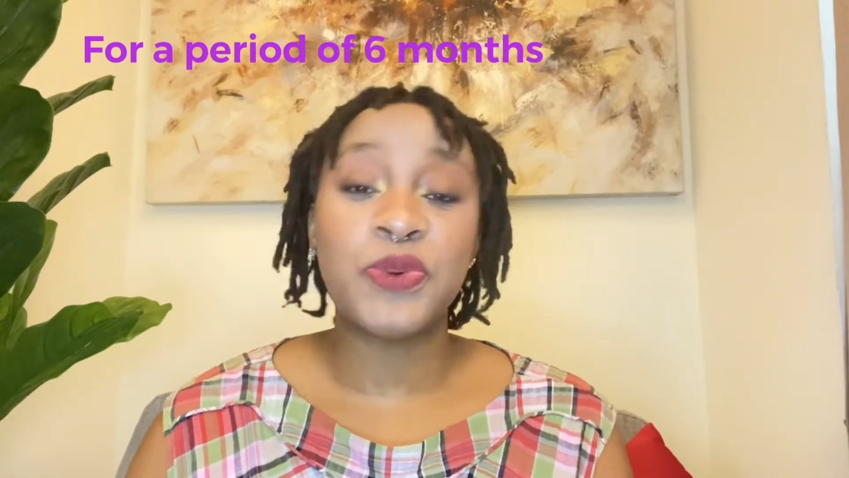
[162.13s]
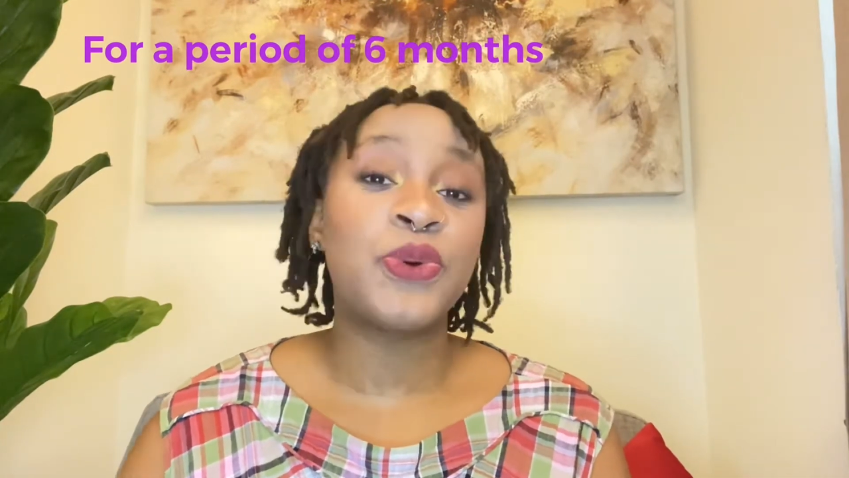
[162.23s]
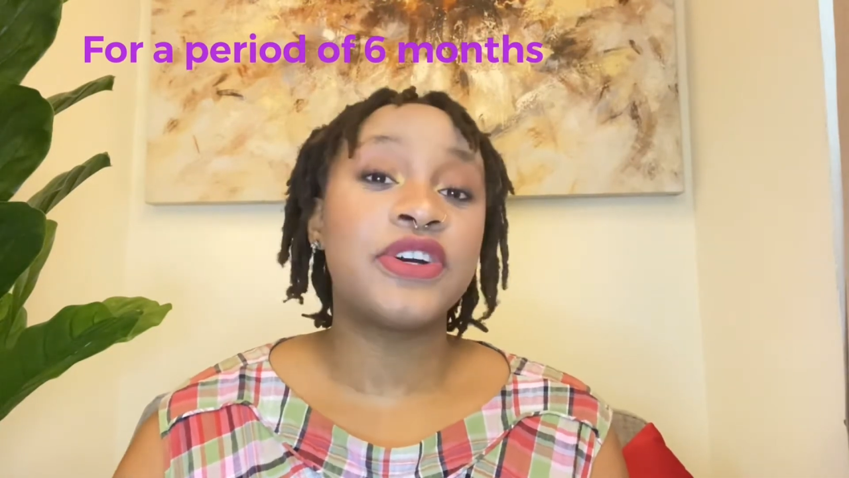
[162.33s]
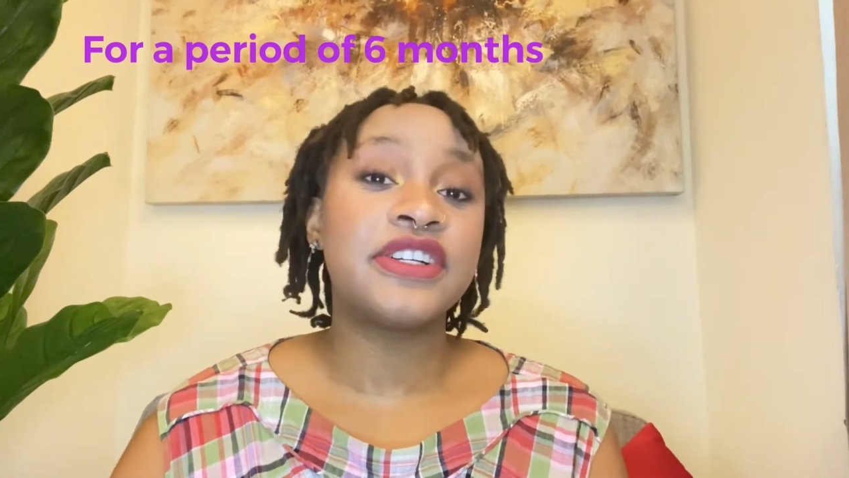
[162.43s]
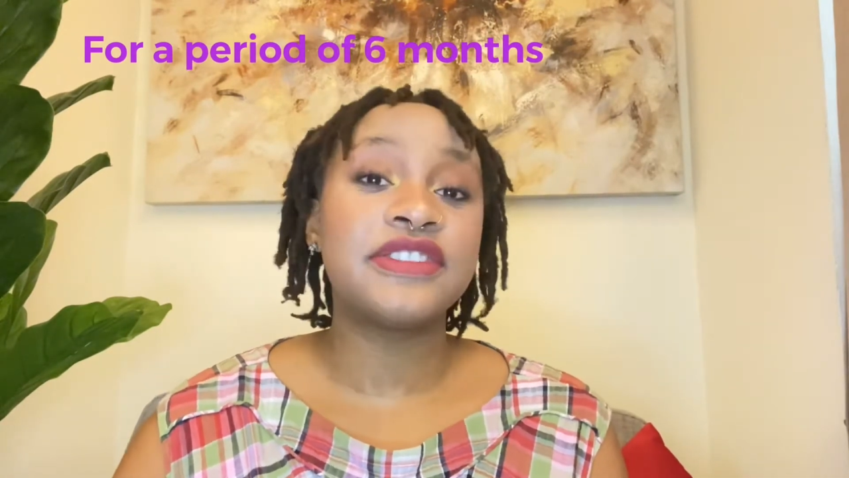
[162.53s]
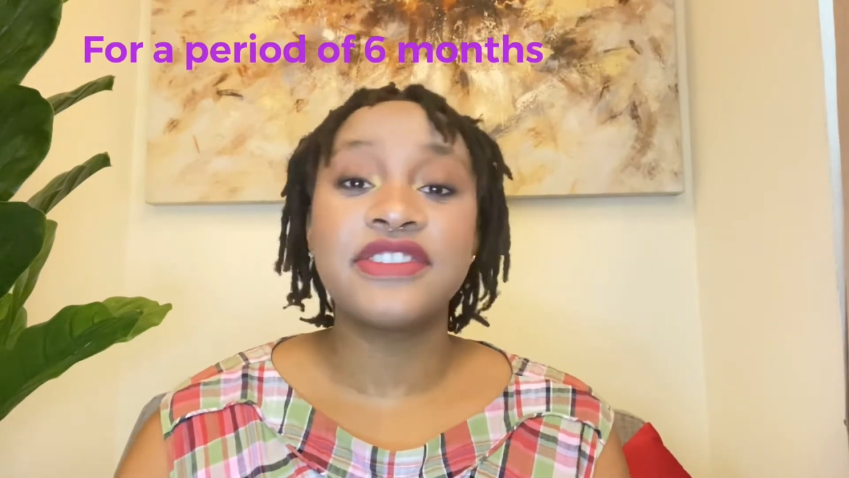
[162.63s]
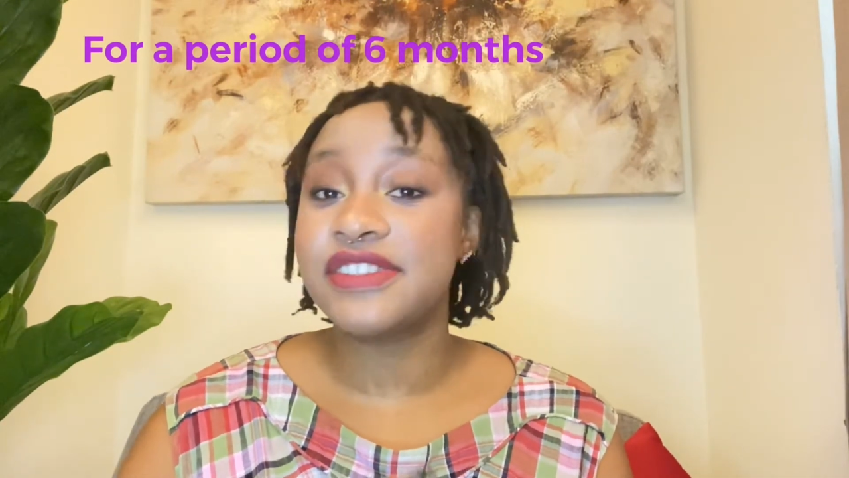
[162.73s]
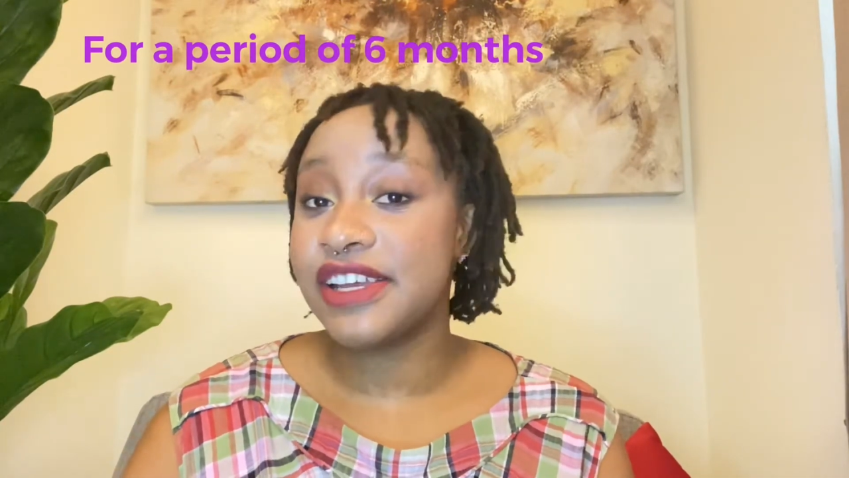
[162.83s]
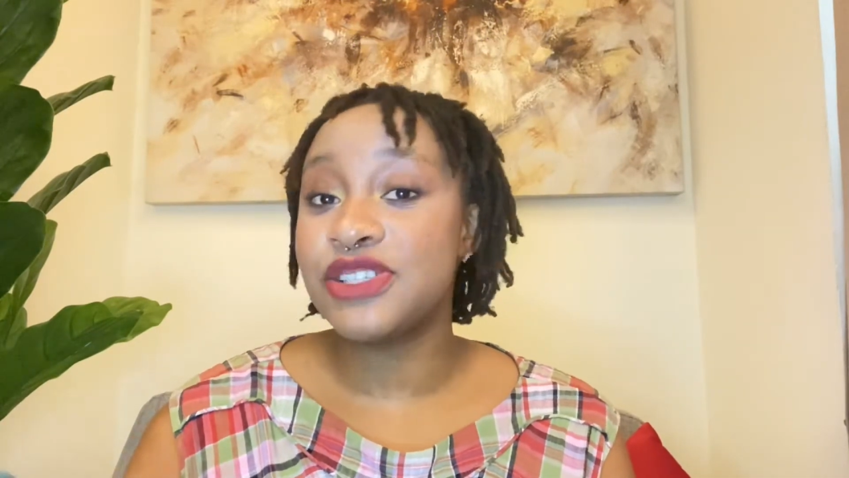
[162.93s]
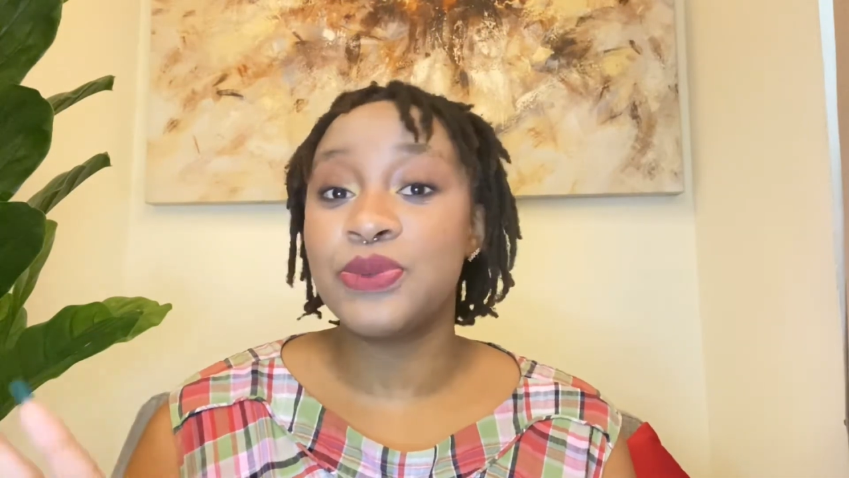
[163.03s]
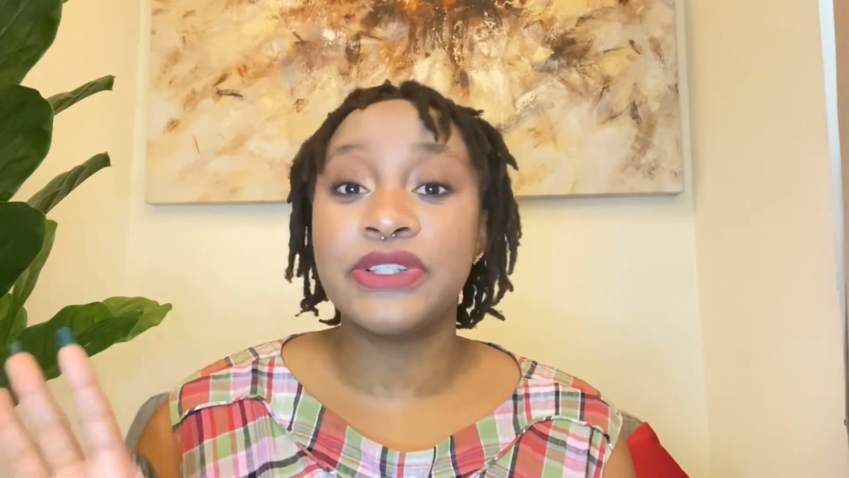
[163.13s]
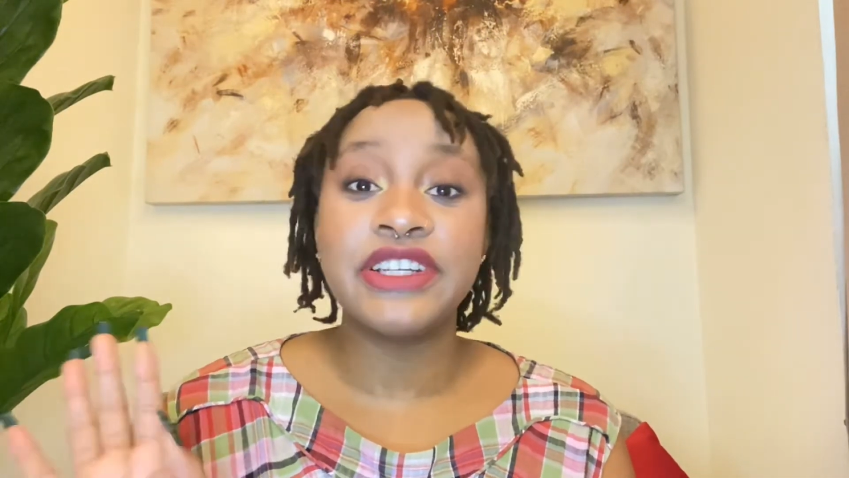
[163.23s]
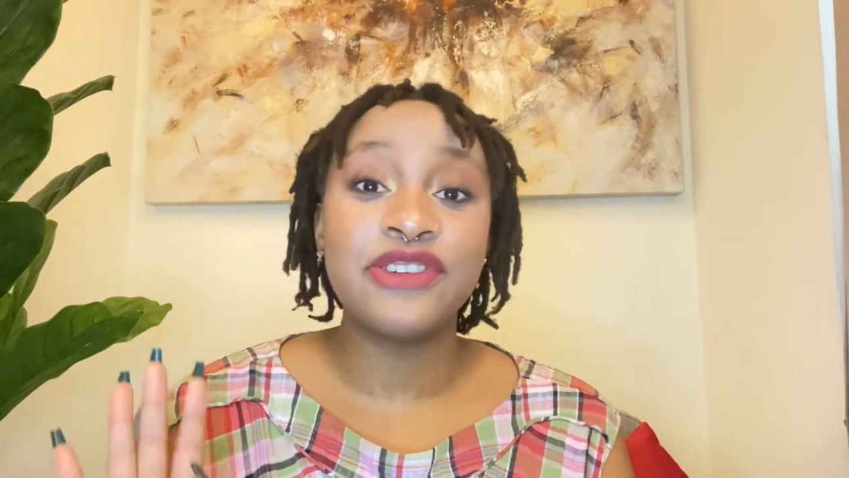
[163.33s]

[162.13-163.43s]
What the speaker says: or sexually